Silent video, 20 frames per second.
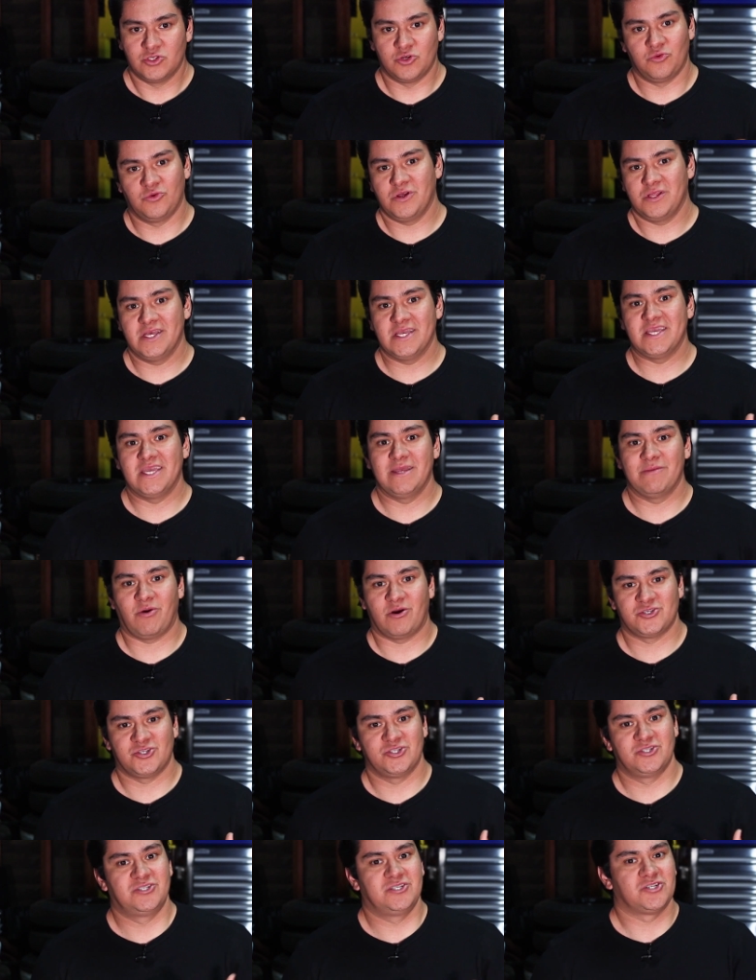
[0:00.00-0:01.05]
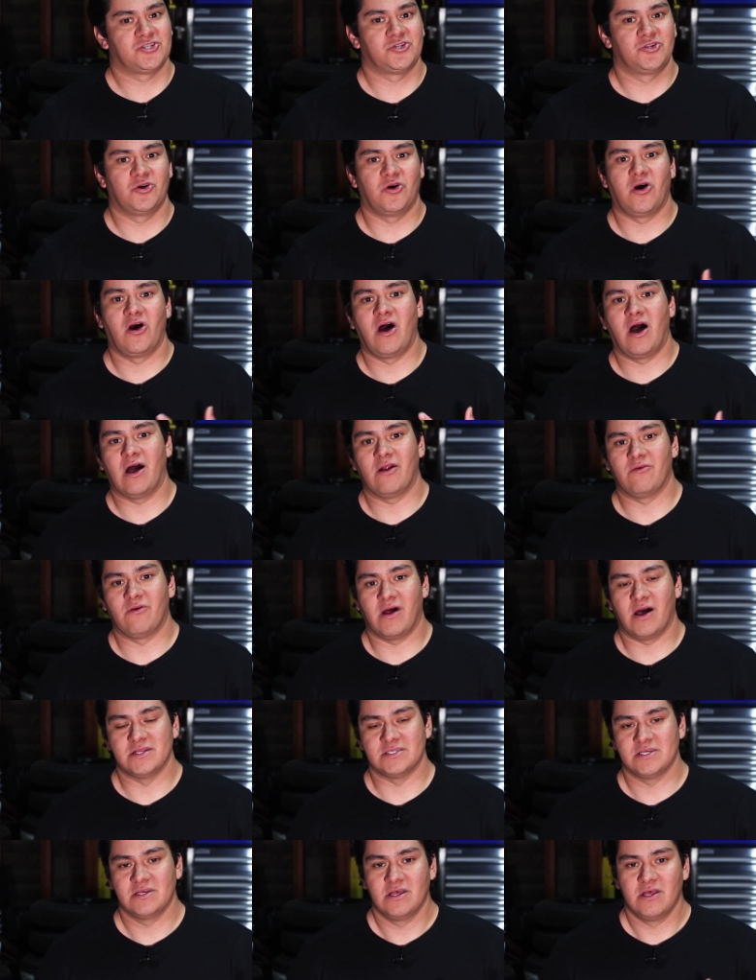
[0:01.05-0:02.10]
to really keep our traditional hot
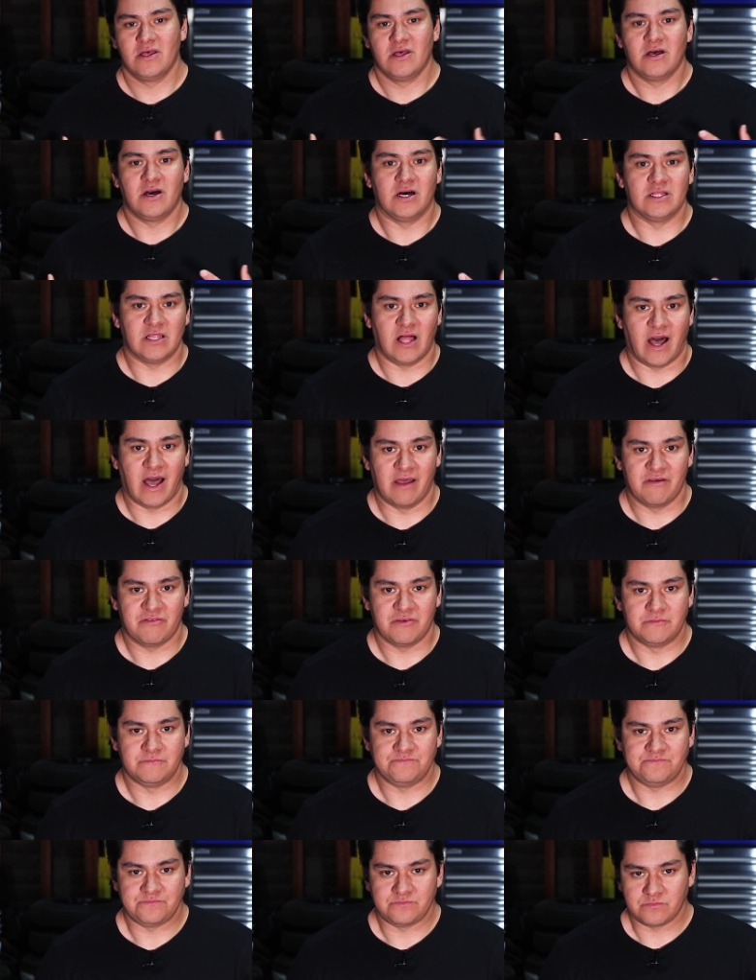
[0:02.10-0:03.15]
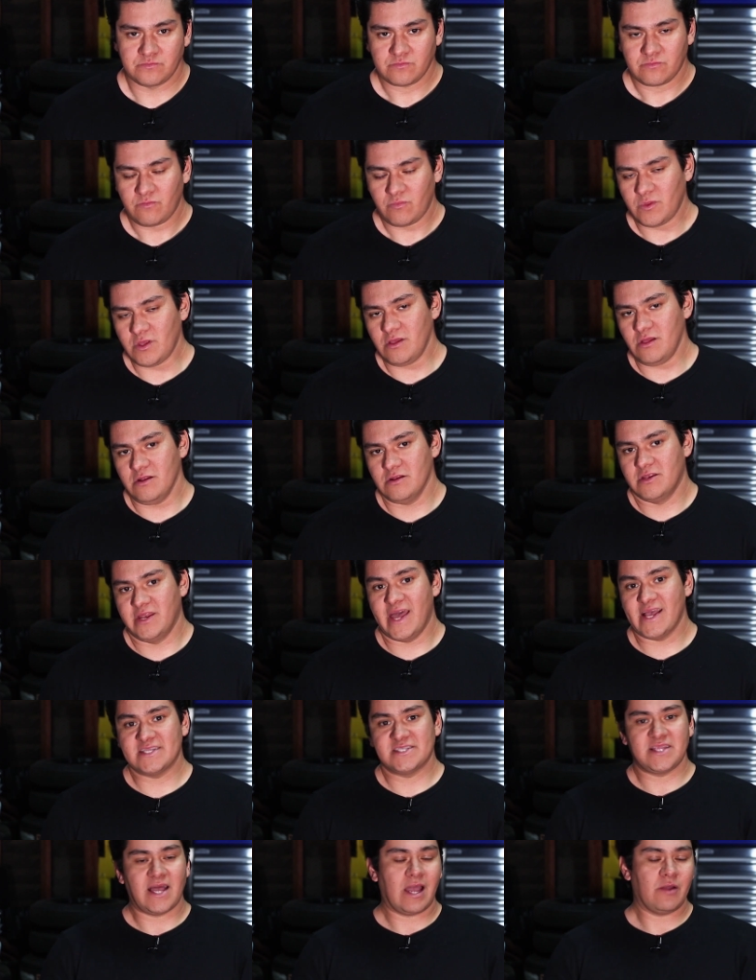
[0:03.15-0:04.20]
rods alive.
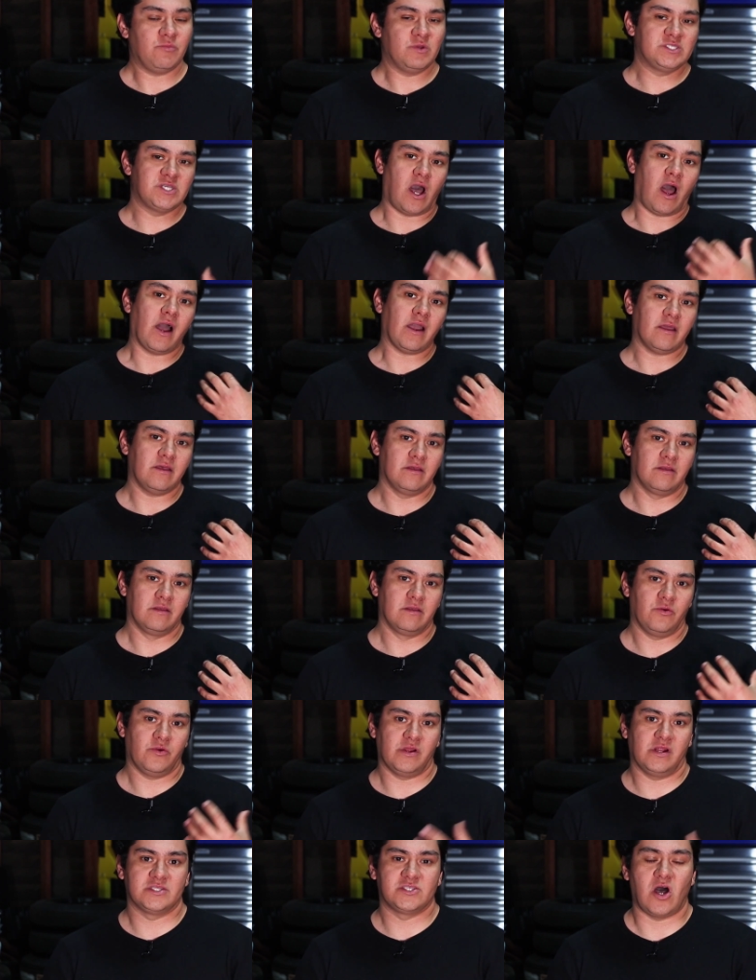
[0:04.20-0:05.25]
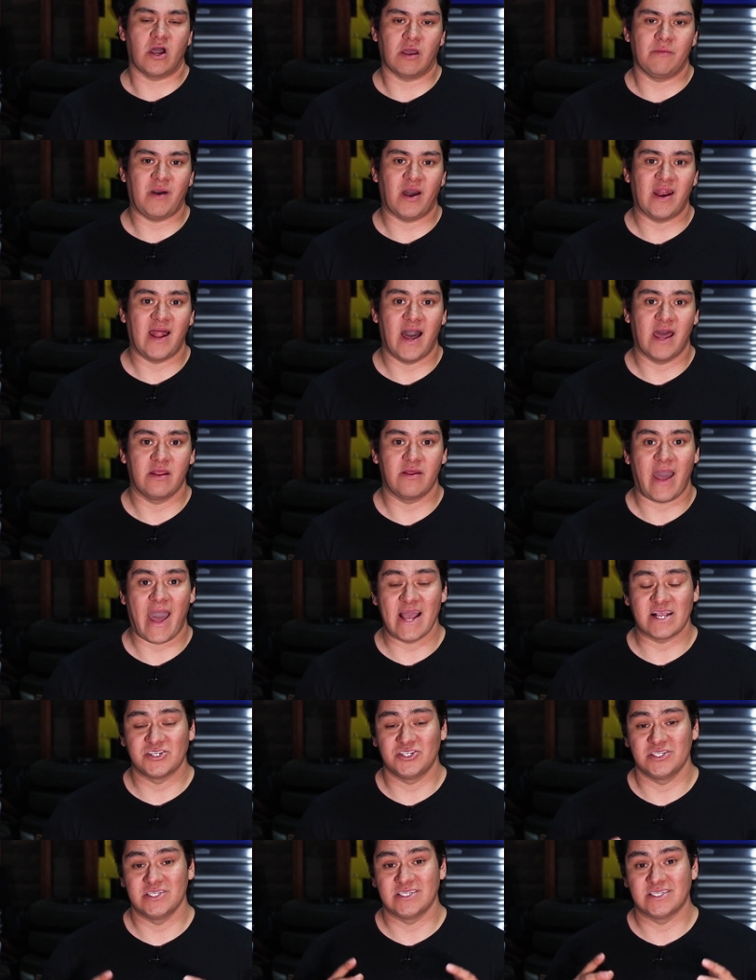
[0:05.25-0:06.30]
Next time we talk, we're going to talk about how to
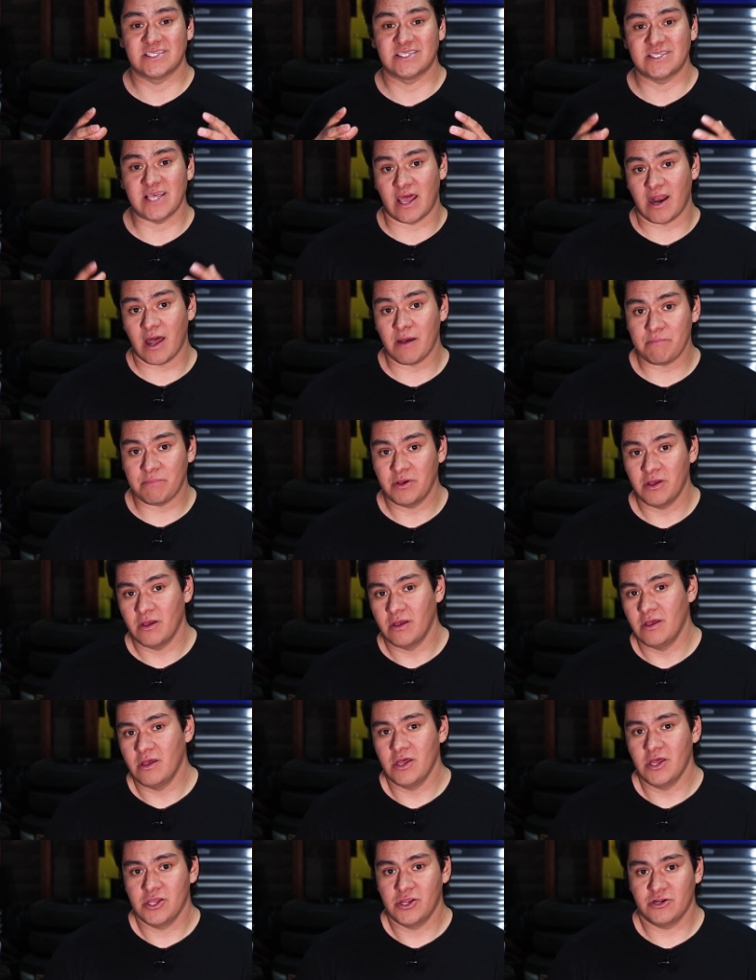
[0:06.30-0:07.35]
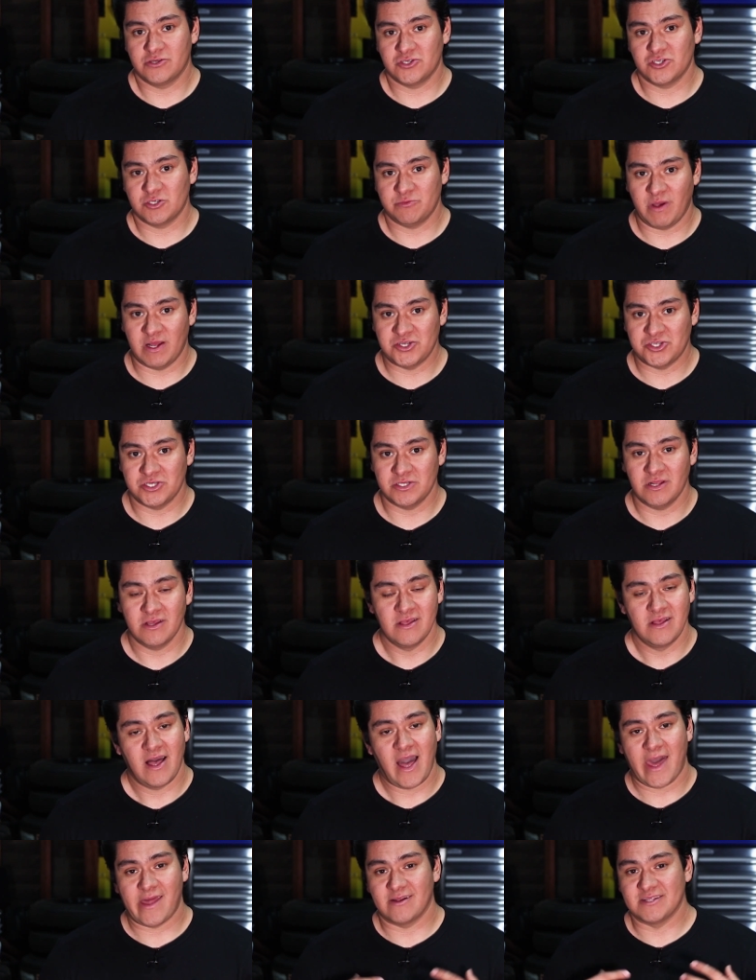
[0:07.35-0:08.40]
actually set up your suspension,
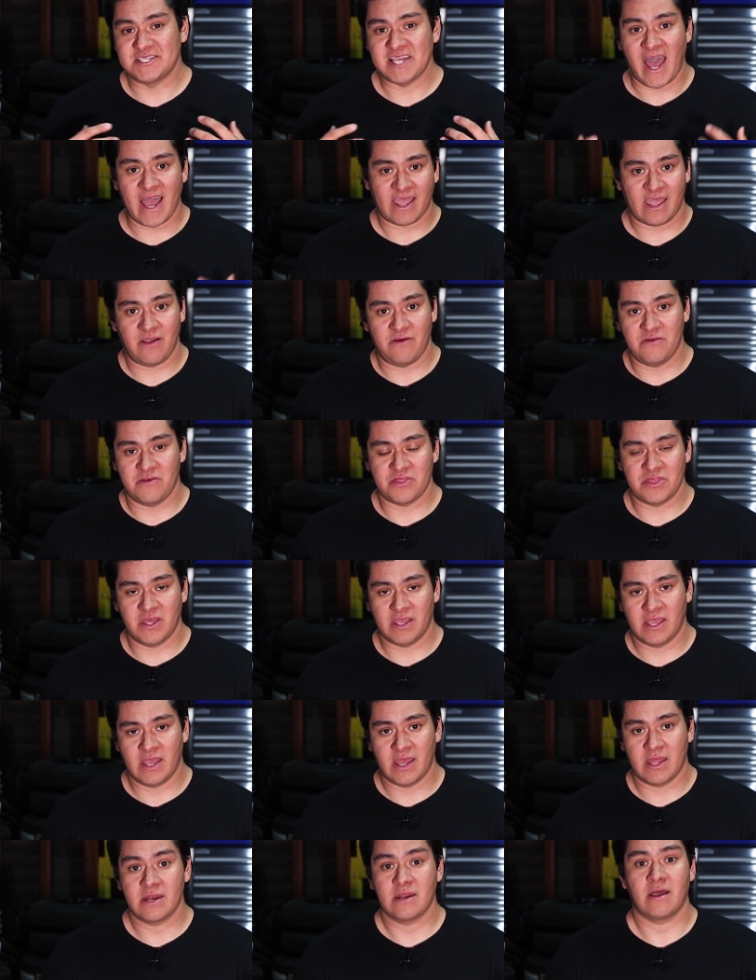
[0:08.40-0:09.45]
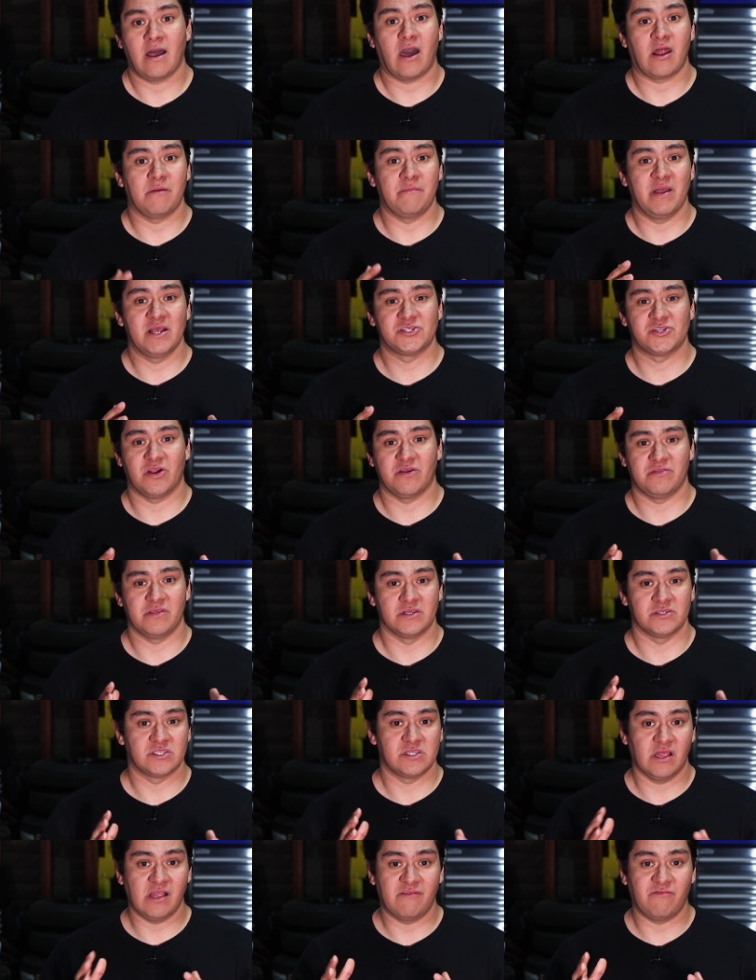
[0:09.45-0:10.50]
how to tack everything in, how to make sure
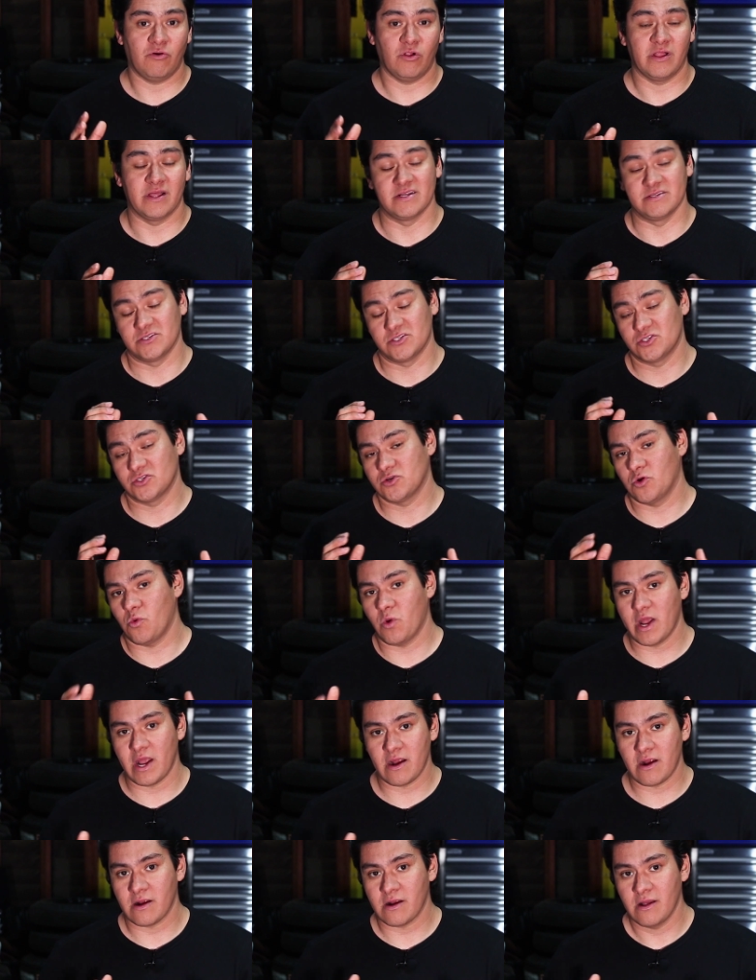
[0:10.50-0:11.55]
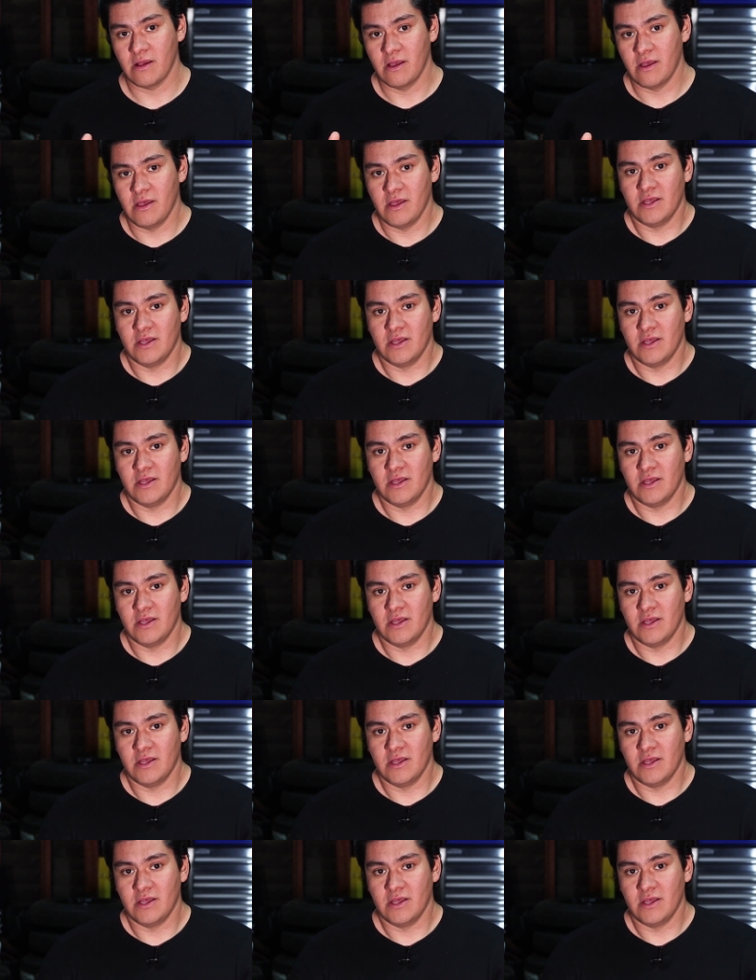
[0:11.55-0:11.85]
everything's level and square.